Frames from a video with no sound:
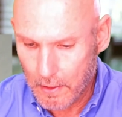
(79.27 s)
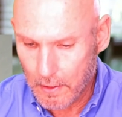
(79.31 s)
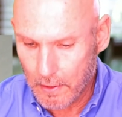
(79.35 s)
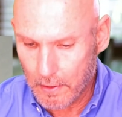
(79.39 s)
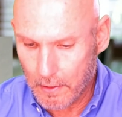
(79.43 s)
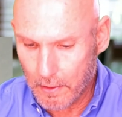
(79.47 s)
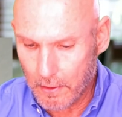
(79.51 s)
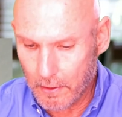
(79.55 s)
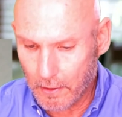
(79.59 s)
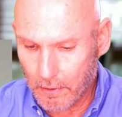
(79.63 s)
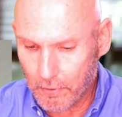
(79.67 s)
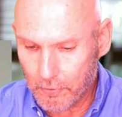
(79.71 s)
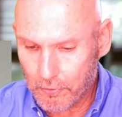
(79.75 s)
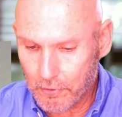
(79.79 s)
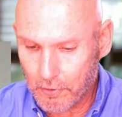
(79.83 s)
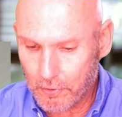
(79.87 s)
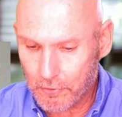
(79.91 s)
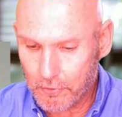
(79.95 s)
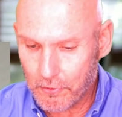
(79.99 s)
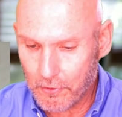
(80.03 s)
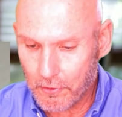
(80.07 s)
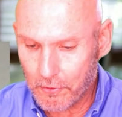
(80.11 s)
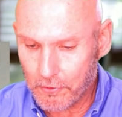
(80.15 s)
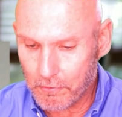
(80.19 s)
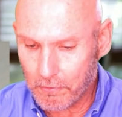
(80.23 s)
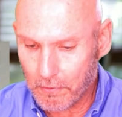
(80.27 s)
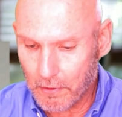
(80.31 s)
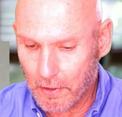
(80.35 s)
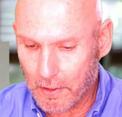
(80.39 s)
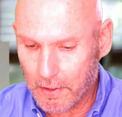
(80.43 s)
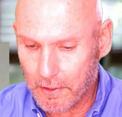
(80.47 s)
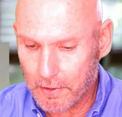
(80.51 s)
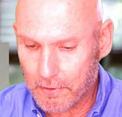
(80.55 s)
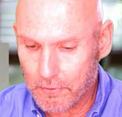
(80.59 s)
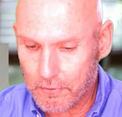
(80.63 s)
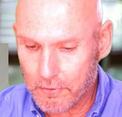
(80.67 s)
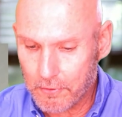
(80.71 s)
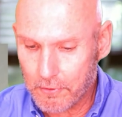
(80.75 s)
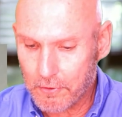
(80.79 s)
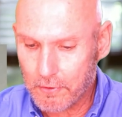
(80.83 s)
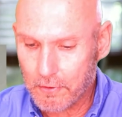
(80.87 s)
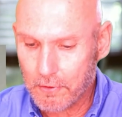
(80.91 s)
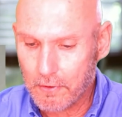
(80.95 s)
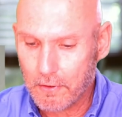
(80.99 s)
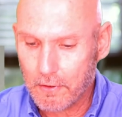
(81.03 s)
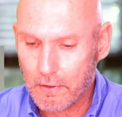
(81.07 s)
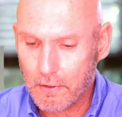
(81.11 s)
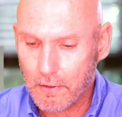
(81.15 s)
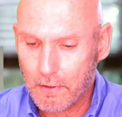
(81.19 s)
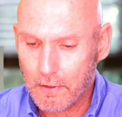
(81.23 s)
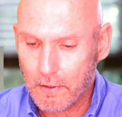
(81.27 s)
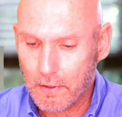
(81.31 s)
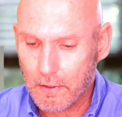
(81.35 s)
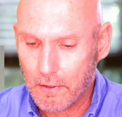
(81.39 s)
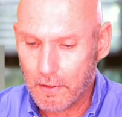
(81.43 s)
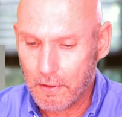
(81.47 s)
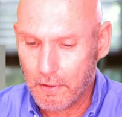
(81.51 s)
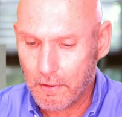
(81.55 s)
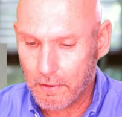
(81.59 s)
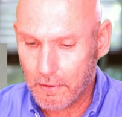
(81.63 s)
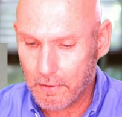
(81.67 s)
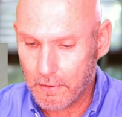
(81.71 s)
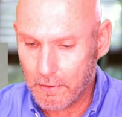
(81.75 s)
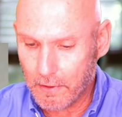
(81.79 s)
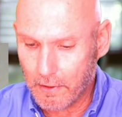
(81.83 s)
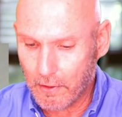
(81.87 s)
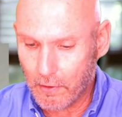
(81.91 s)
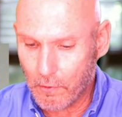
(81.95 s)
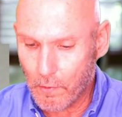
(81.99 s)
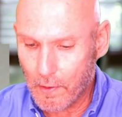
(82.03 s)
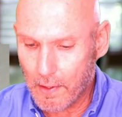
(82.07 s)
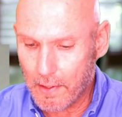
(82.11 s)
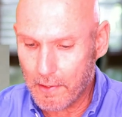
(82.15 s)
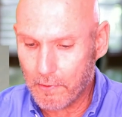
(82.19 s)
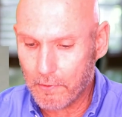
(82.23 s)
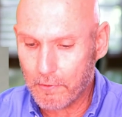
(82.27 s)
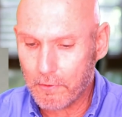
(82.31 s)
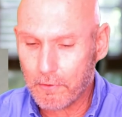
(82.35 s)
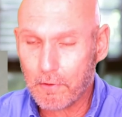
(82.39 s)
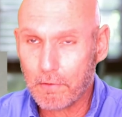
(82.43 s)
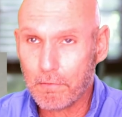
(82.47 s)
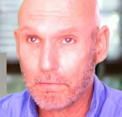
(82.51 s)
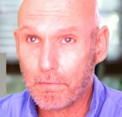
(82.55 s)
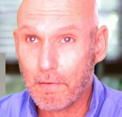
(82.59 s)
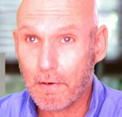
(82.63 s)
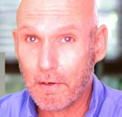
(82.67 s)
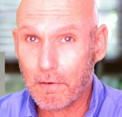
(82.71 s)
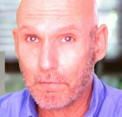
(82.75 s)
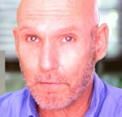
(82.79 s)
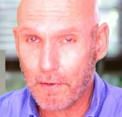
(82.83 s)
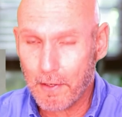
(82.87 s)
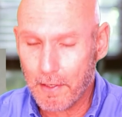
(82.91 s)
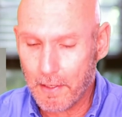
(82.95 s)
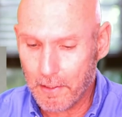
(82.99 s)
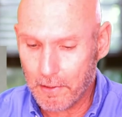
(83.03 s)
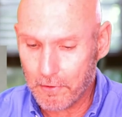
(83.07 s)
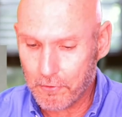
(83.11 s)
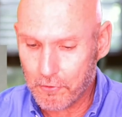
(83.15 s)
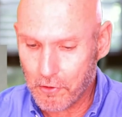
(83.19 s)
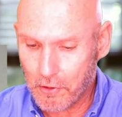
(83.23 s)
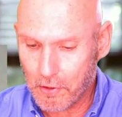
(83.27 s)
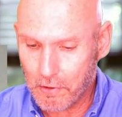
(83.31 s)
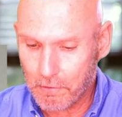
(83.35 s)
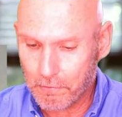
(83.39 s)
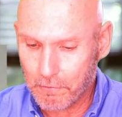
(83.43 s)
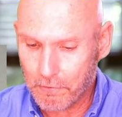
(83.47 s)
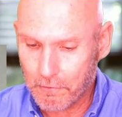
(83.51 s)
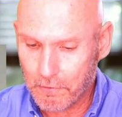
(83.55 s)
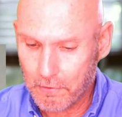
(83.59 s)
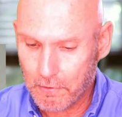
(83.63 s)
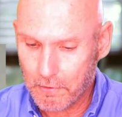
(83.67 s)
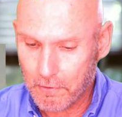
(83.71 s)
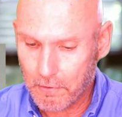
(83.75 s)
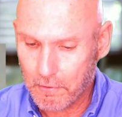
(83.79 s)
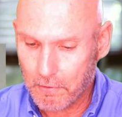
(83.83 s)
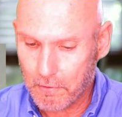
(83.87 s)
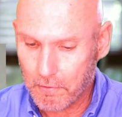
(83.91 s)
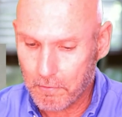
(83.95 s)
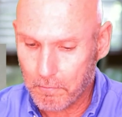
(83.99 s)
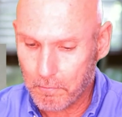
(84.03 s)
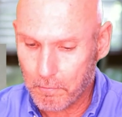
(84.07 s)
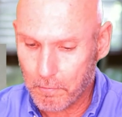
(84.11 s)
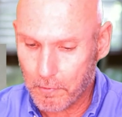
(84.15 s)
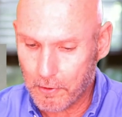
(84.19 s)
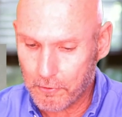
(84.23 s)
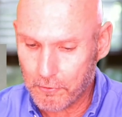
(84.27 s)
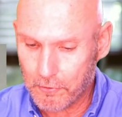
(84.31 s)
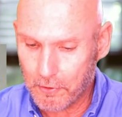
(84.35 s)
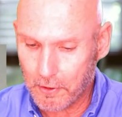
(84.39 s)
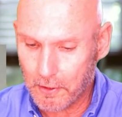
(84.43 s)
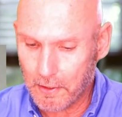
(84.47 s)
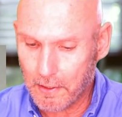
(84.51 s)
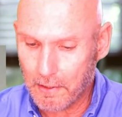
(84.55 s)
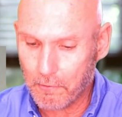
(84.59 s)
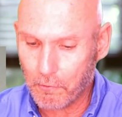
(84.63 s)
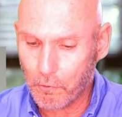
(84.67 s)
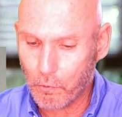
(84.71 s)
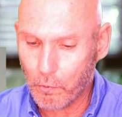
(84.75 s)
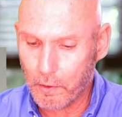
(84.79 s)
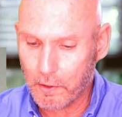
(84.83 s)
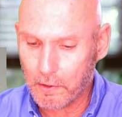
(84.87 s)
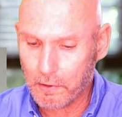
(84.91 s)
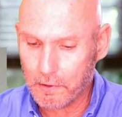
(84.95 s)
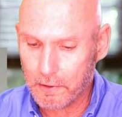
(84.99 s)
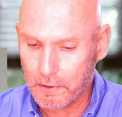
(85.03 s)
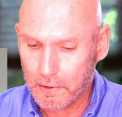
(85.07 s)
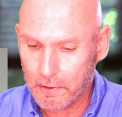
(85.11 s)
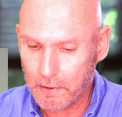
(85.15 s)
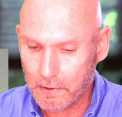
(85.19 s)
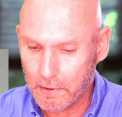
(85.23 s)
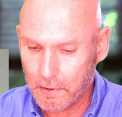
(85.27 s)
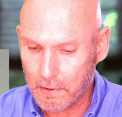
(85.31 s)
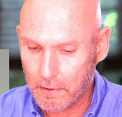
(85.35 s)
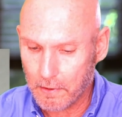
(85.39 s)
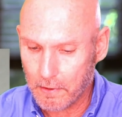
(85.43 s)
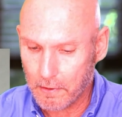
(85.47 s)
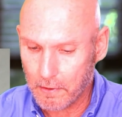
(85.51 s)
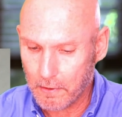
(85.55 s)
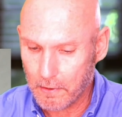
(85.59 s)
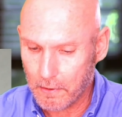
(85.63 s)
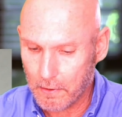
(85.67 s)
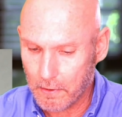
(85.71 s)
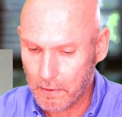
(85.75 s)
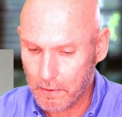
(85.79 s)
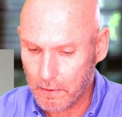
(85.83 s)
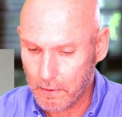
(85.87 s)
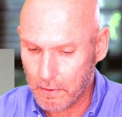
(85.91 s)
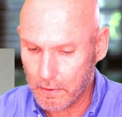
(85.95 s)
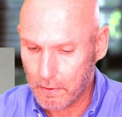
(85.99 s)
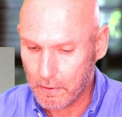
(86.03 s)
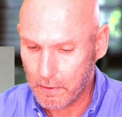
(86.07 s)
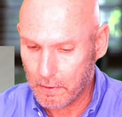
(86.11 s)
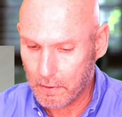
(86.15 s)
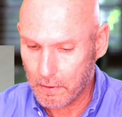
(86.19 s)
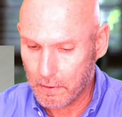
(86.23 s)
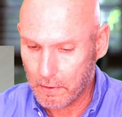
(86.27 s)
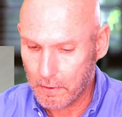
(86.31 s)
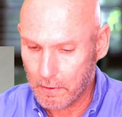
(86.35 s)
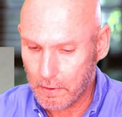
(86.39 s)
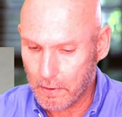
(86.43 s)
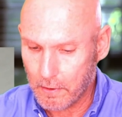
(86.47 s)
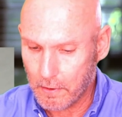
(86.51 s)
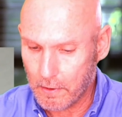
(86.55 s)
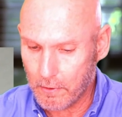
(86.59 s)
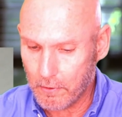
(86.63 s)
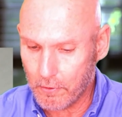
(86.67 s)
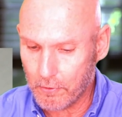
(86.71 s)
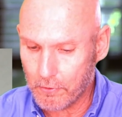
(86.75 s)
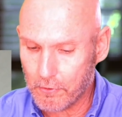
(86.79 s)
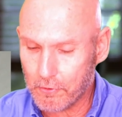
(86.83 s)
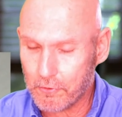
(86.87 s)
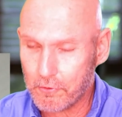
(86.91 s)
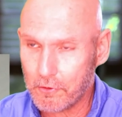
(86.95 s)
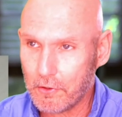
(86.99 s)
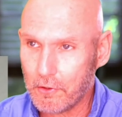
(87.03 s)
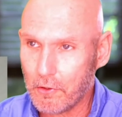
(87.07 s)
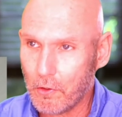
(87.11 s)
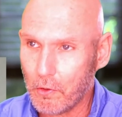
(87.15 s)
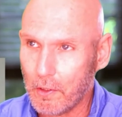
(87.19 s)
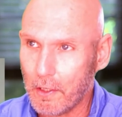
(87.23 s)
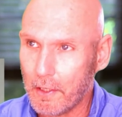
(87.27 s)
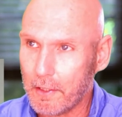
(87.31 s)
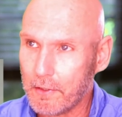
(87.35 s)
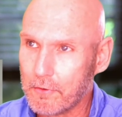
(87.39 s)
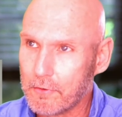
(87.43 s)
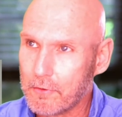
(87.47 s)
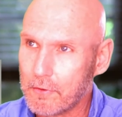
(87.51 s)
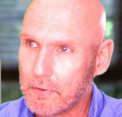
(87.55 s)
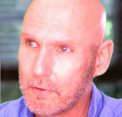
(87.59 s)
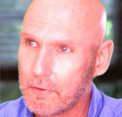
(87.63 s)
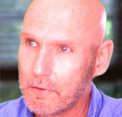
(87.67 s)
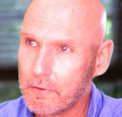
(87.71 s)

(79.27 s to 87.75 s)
Now you're going to see a series of lights, and then go out. To verify that it's off, press it again quickly, and you should see no lights.